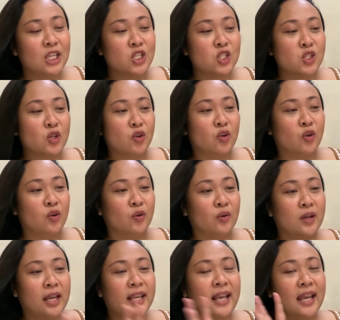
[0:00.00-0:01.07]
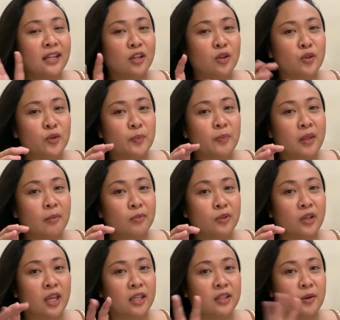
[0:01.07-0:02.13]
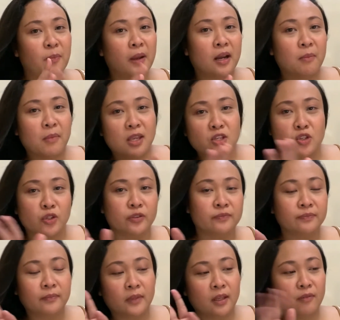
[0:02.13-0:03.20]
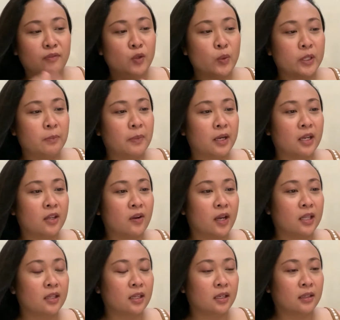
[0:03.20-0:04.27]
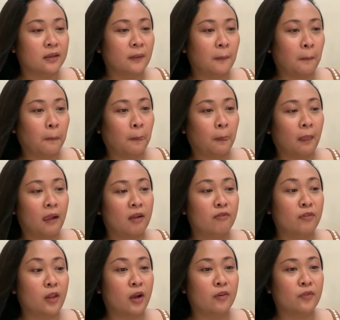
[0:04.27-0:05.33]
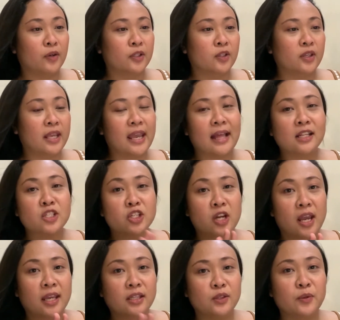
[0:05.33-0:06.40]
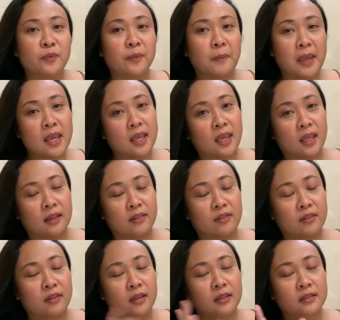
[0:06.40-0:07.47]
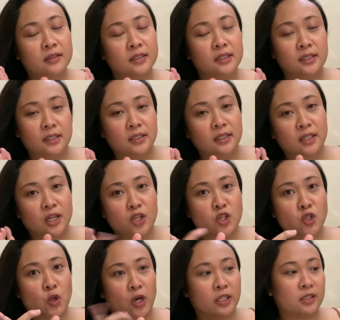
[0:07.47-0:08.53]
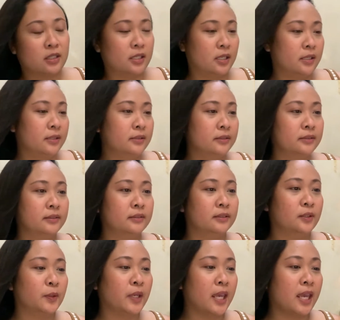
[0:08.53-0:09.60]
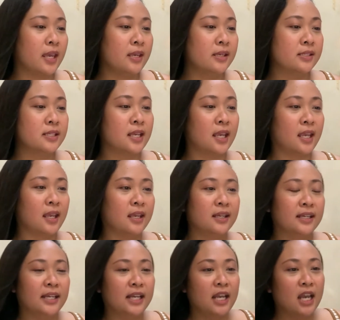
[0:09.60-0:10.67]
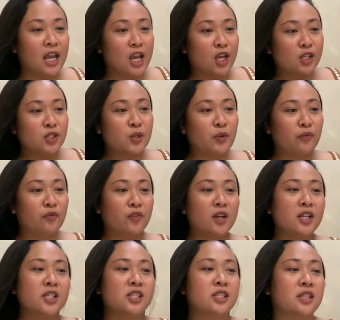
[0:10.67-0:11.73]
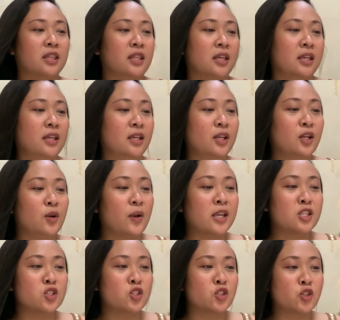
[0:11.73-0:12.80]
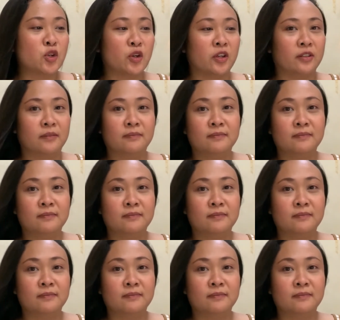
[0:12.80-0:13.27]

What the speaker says: So, I kind of grouped them together para medyo fluid pa rin yung ating vlog for today. I'll try to make it short. Okay? Sige. So, first question.